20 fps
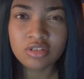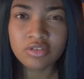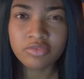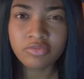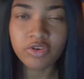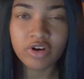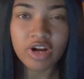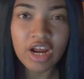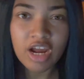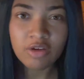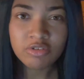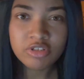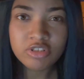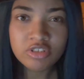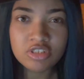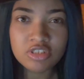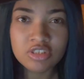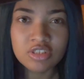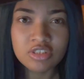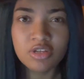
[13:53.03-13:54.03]
for
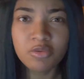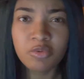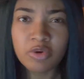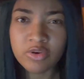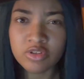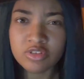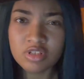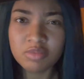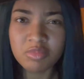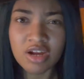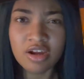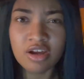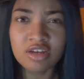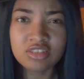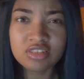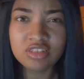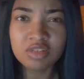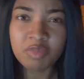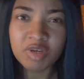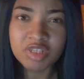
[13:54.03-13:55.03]
hours, then we're gonna leave my
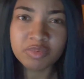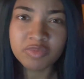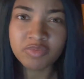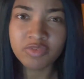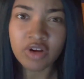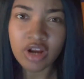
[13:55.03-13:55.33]
cousin in the basement for